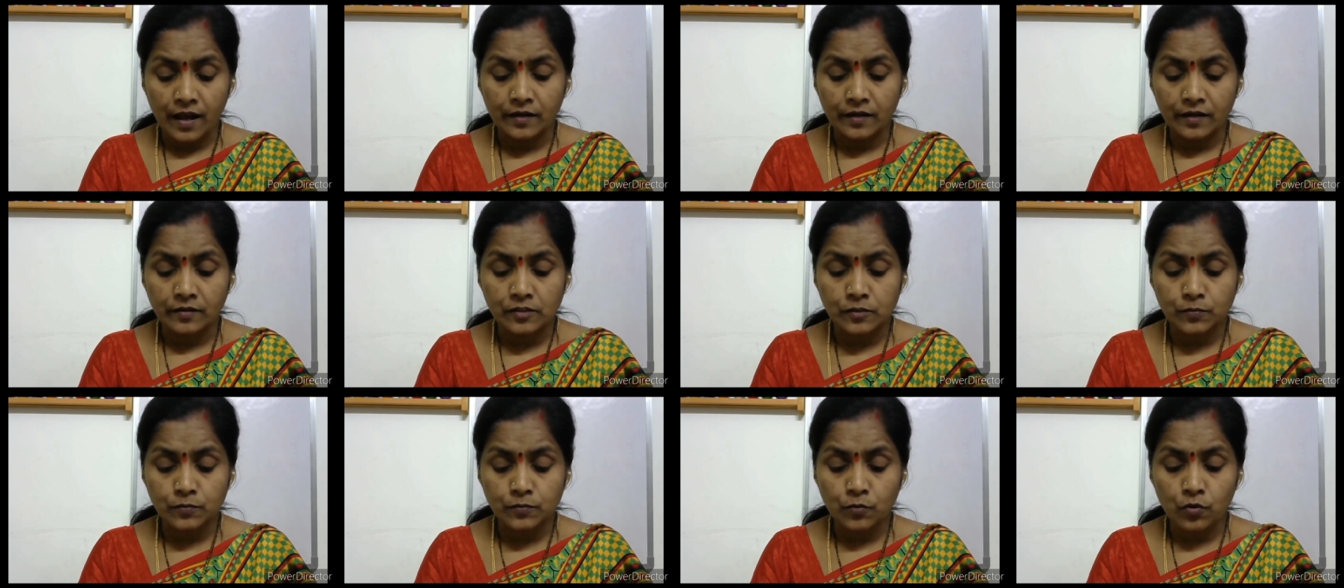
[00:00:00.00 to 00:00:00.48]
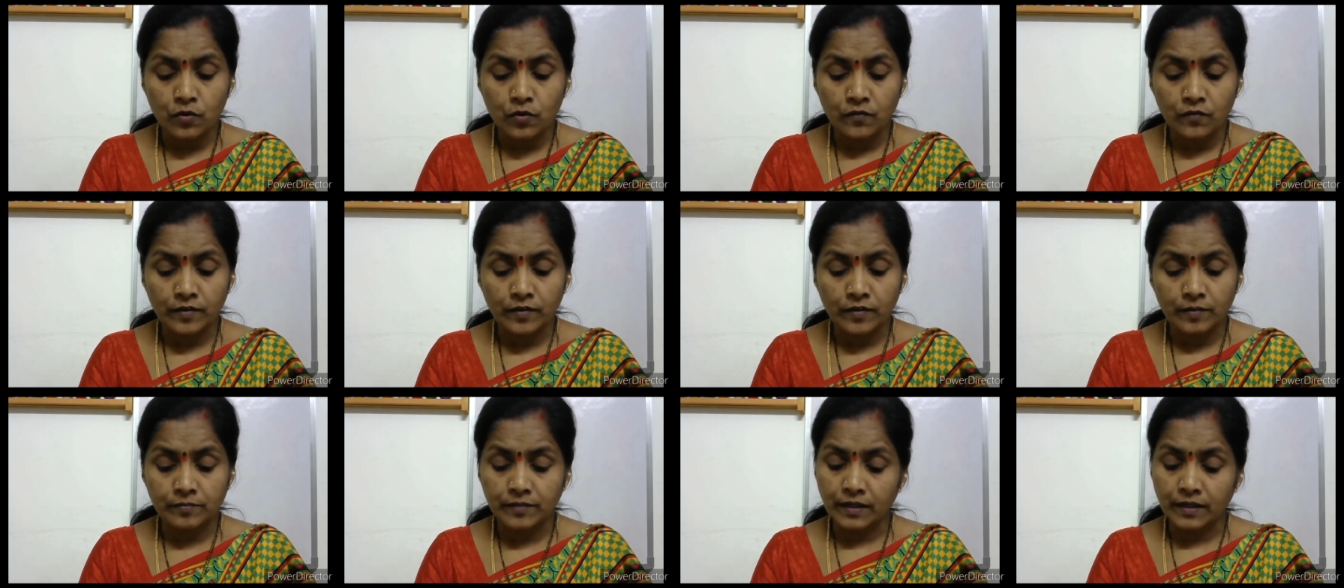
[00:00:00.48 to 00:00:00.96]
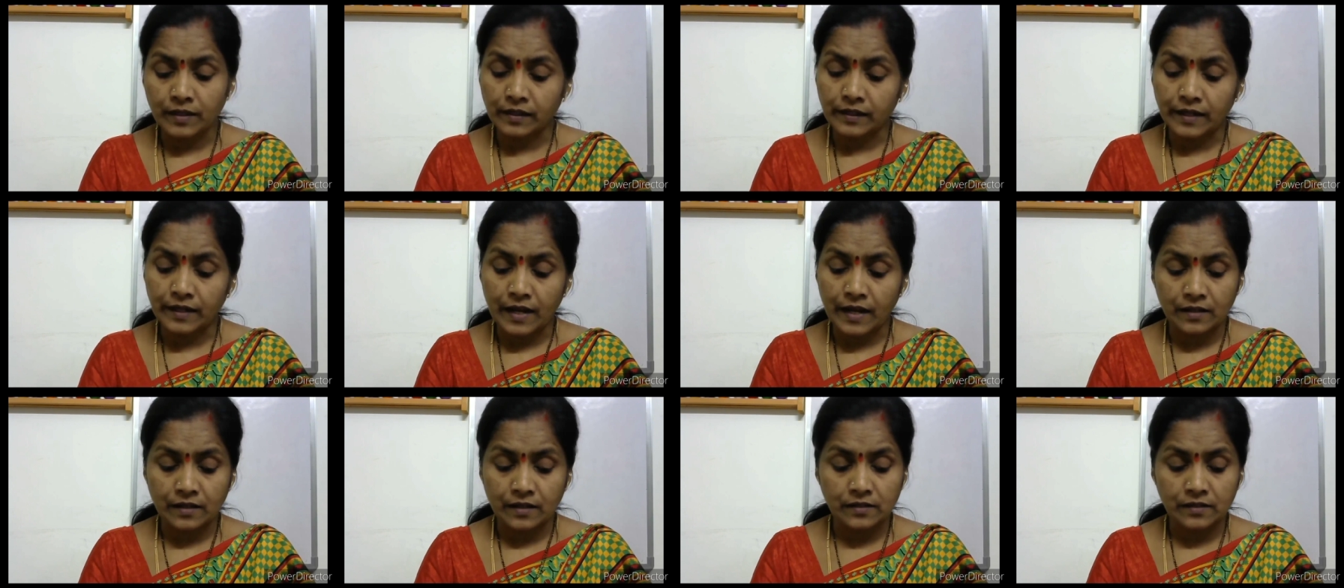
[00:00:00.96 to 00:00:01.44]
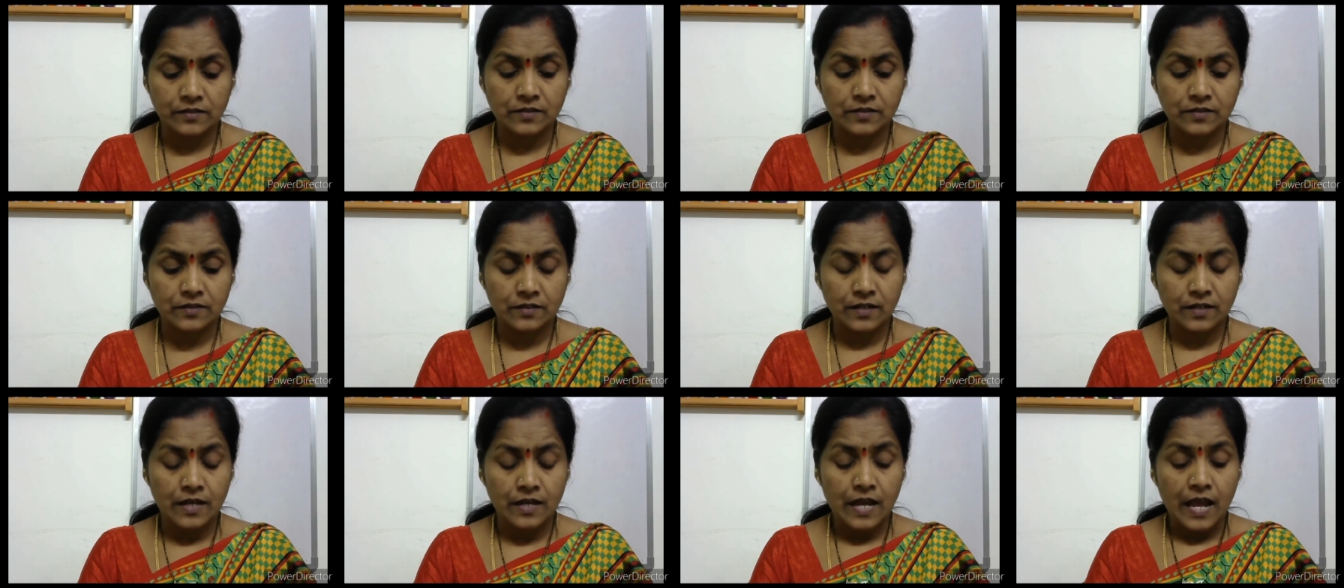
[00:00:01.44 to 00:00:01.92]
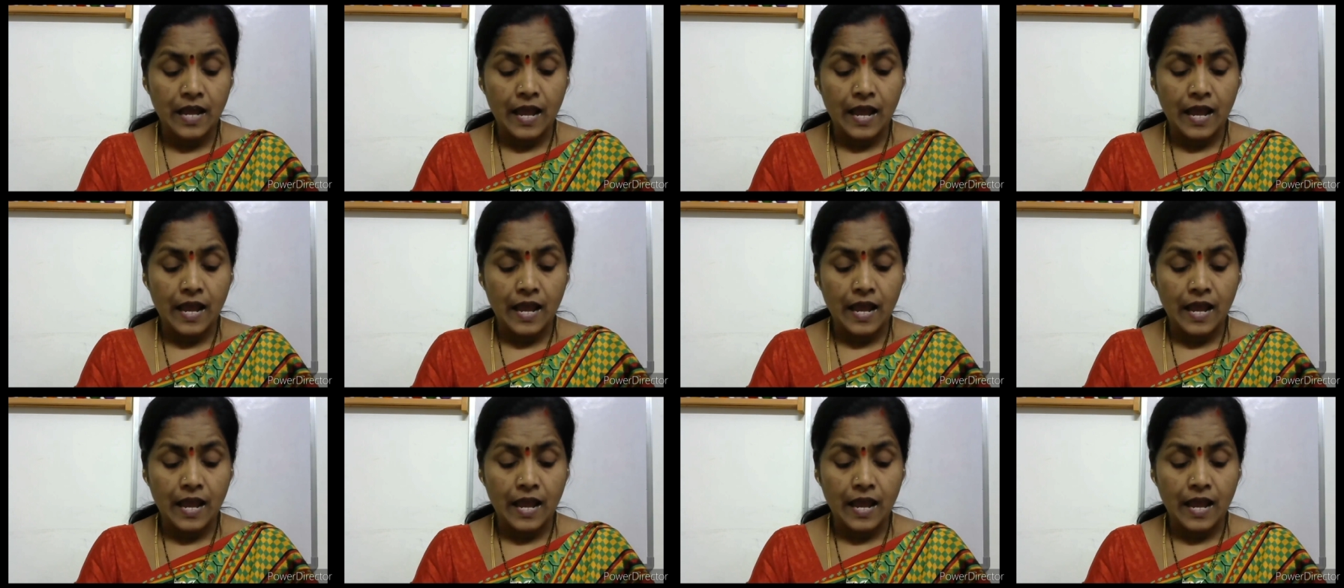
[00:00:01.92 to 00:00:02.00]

and smoke from the crackers.